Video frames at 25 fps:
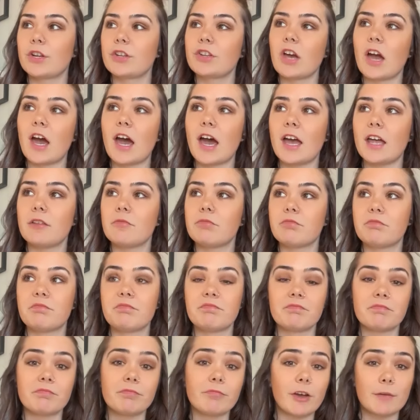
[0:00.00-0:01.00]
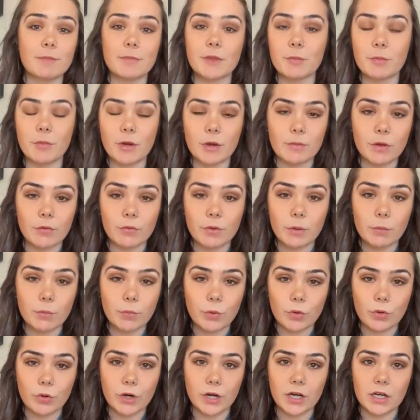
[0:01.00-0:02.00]
taught from the moment we're
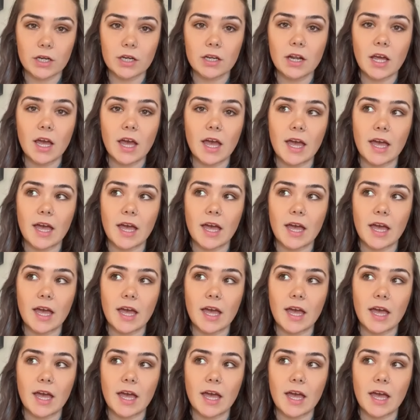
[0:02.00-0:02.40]
born,